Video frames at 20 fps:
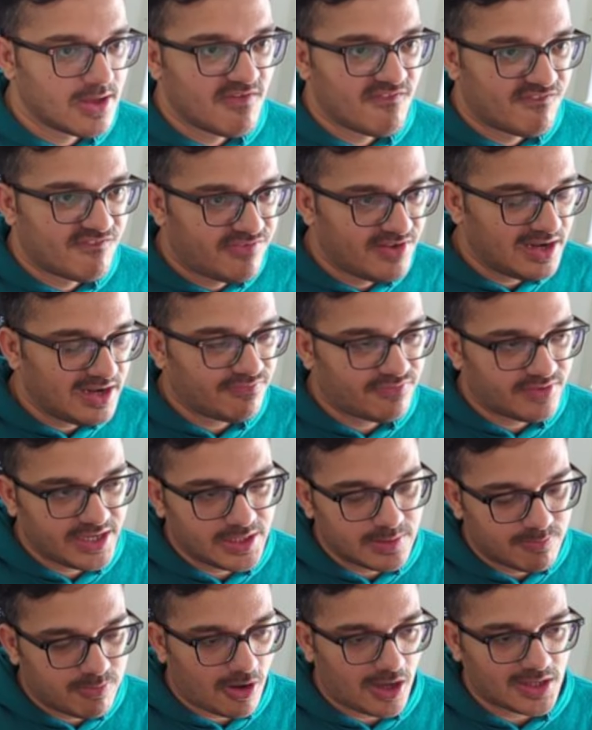Feel free
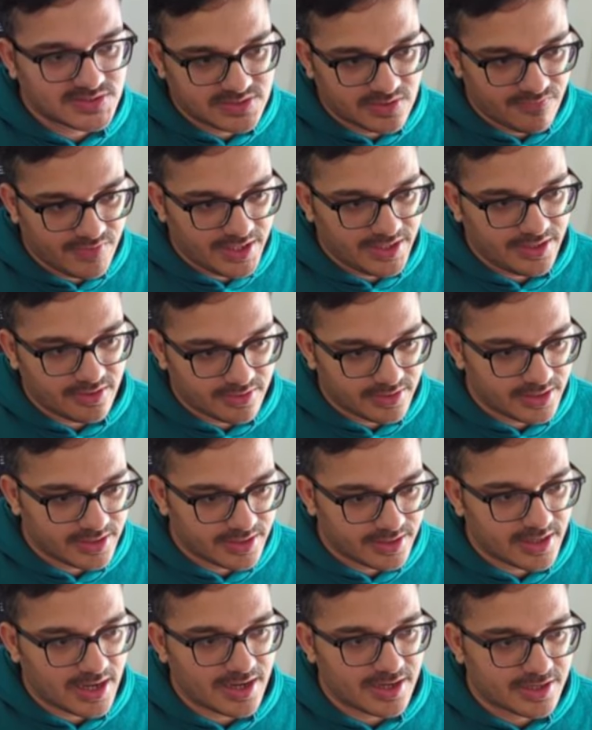to pause the video
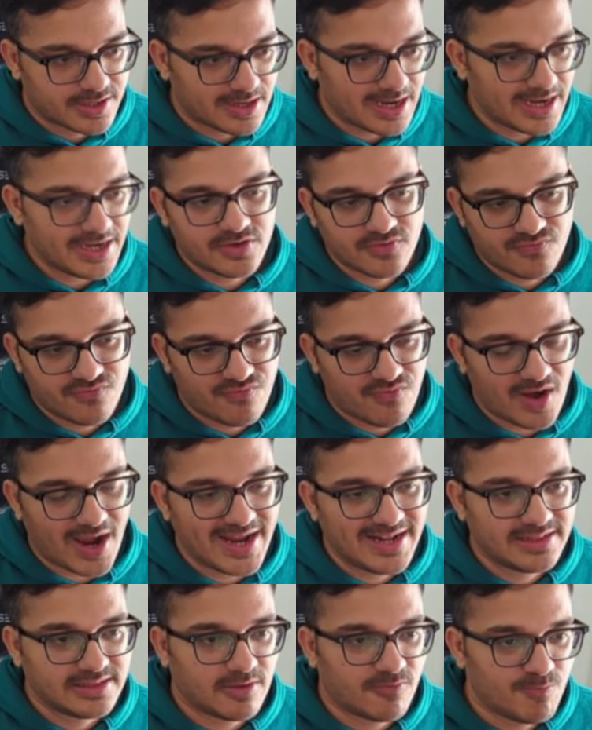here and try to
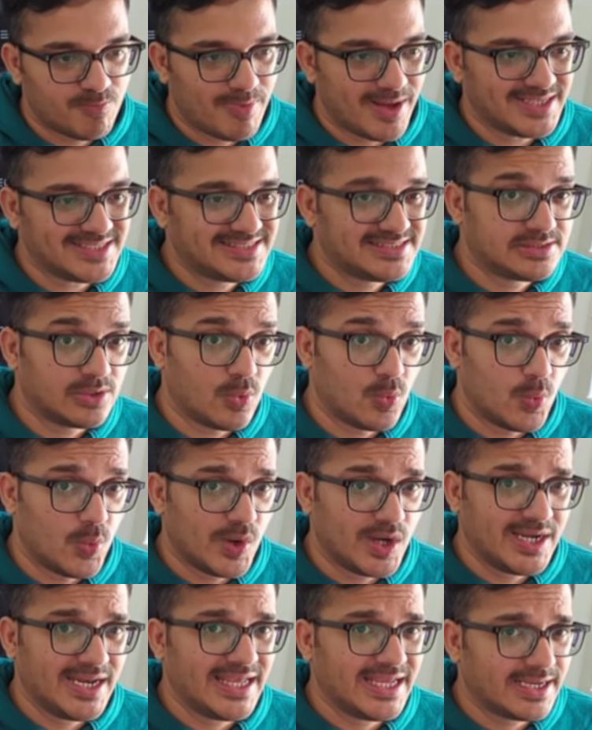find the best
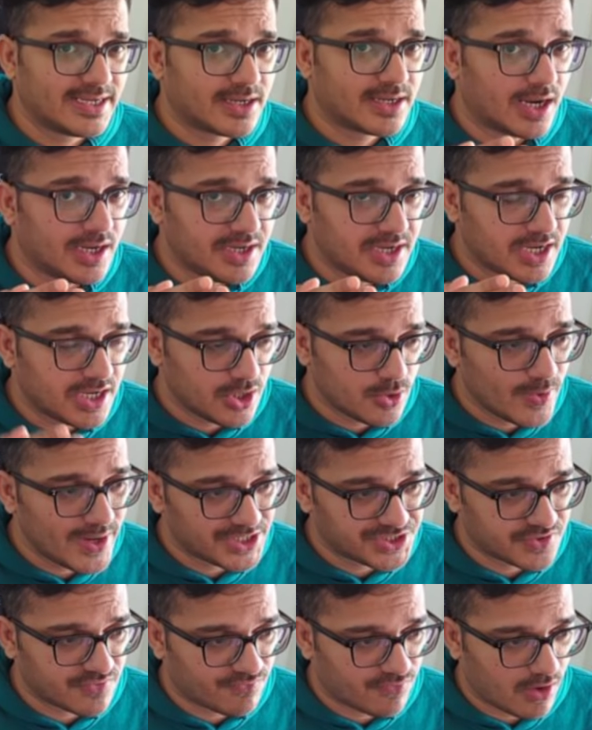winning
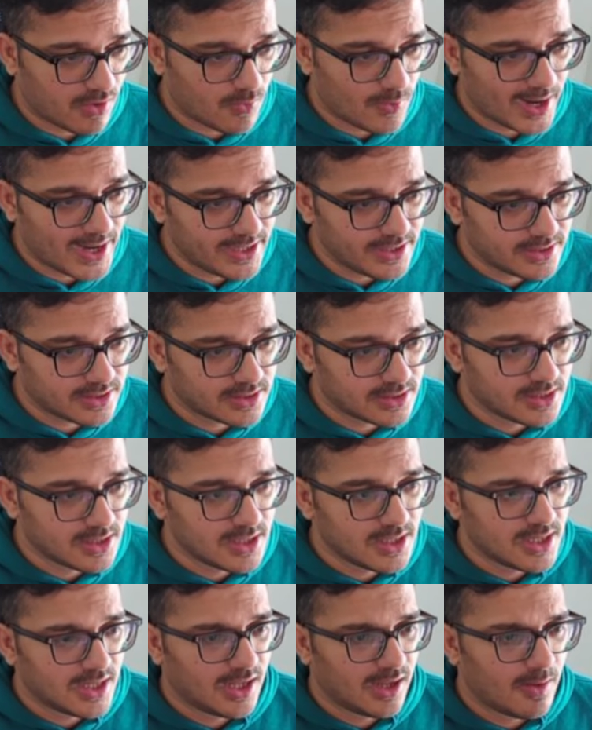continuation for white.
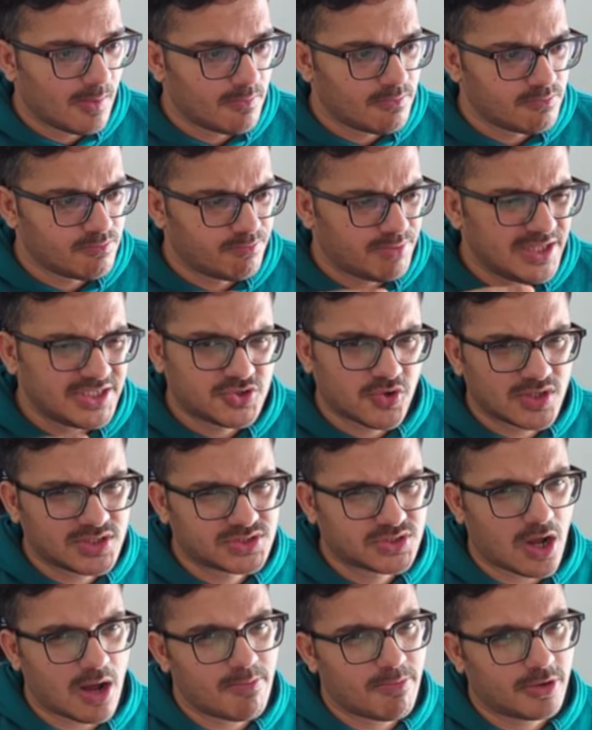Please don't
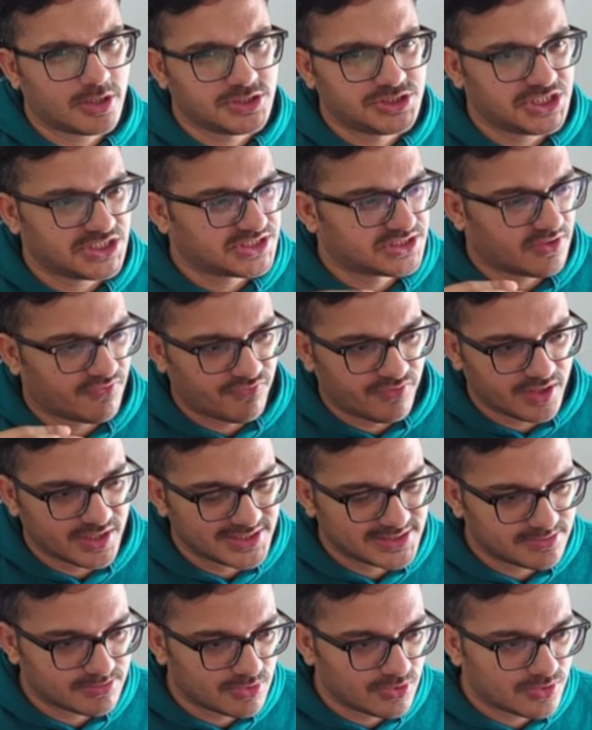stop at just the
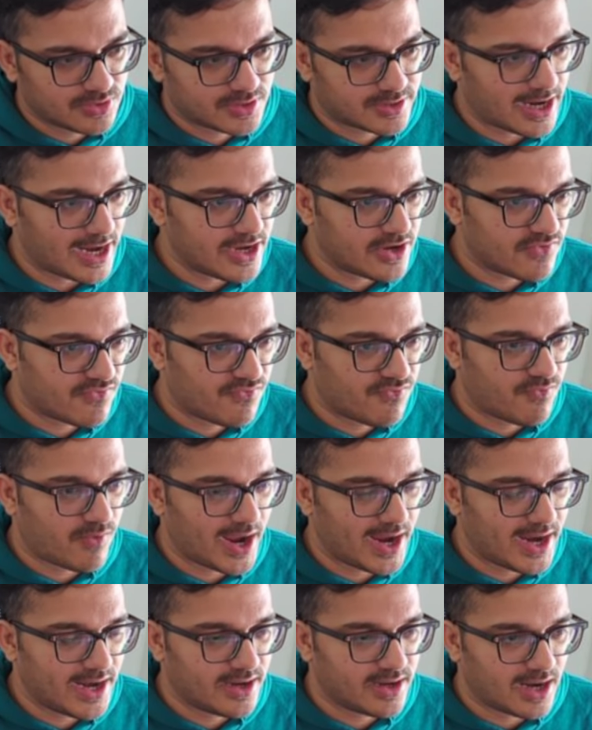first move. Try to
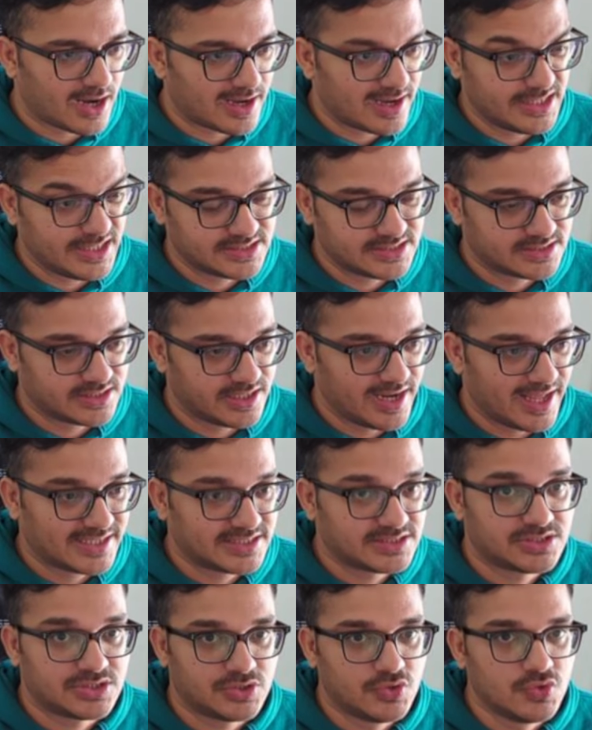find at least the
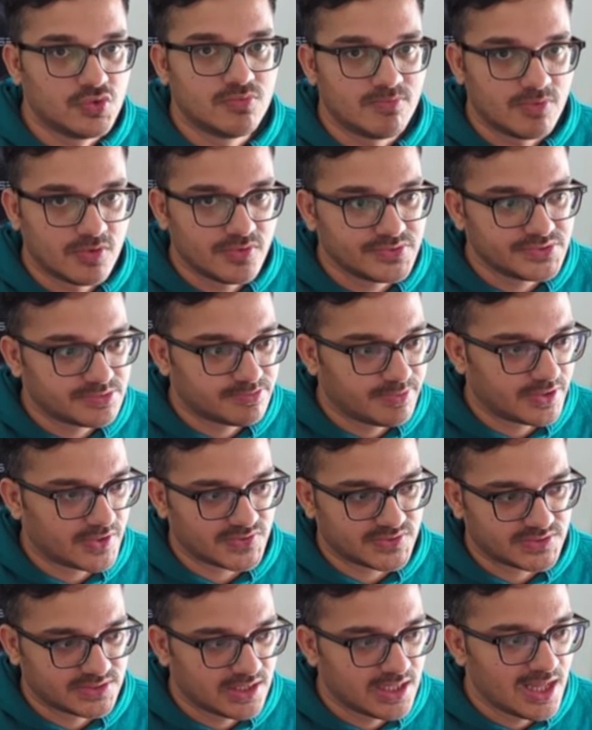next two moves
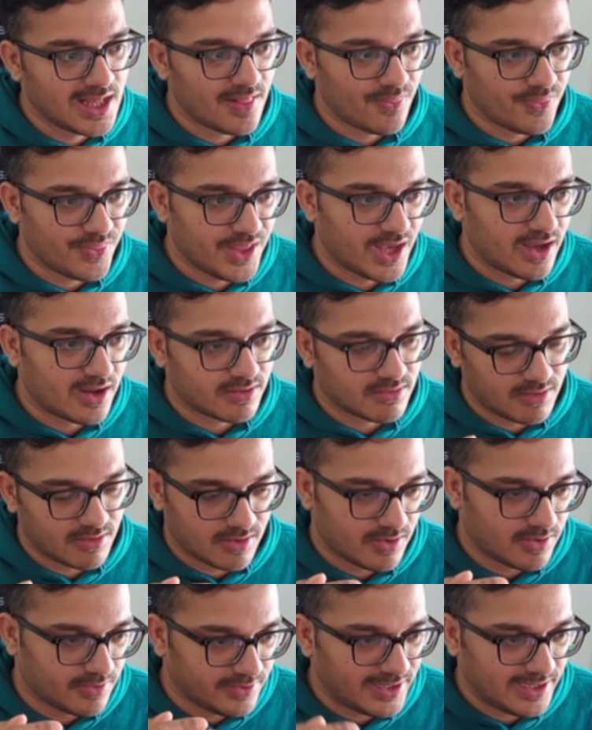because they are
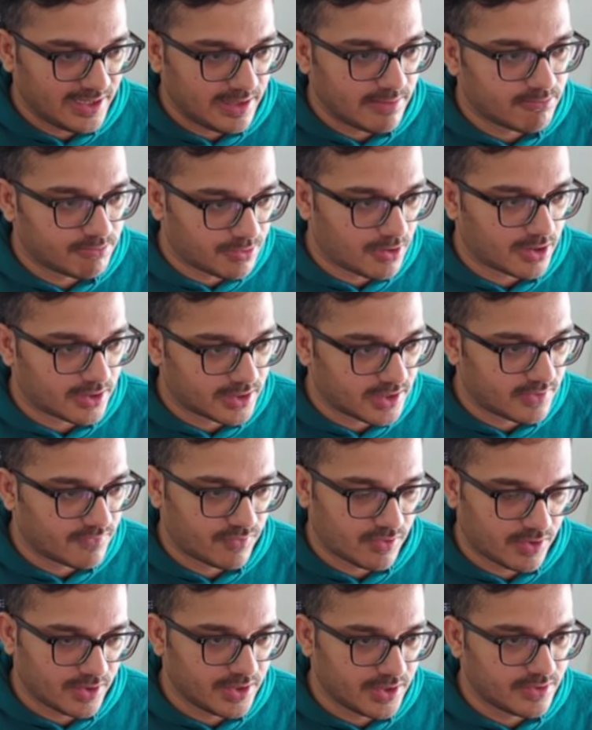really important
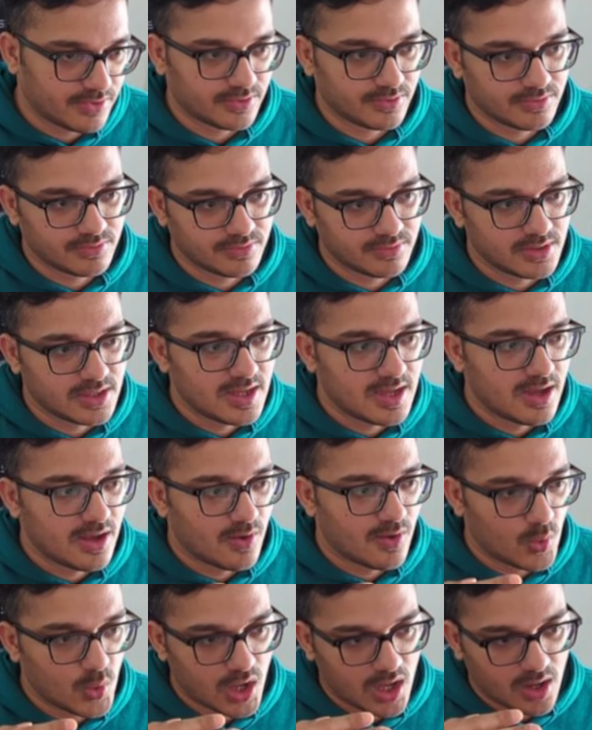for you to
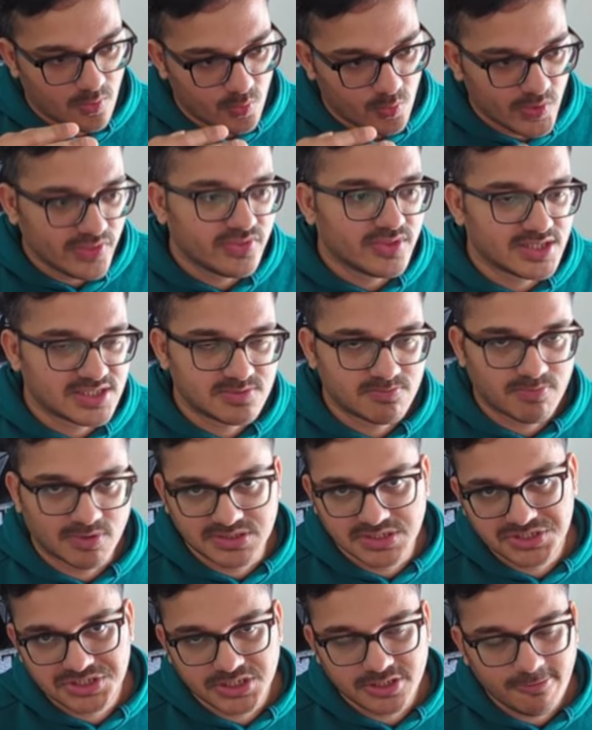win this
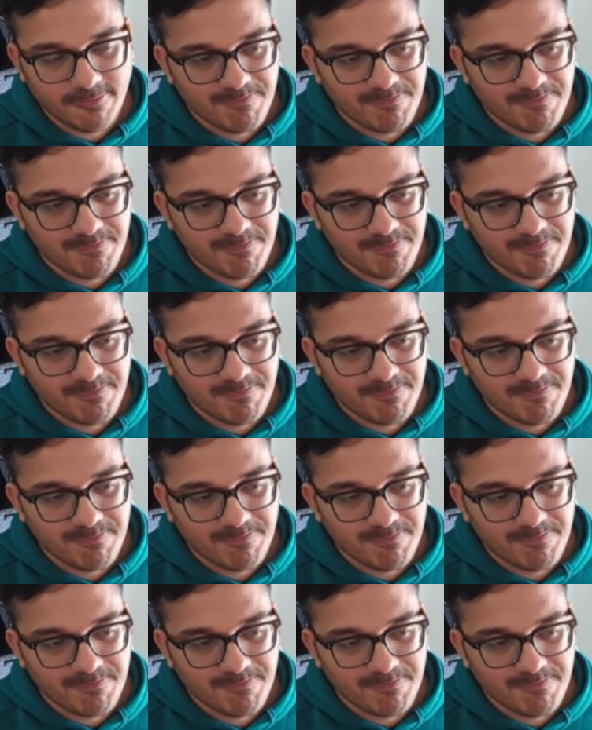position.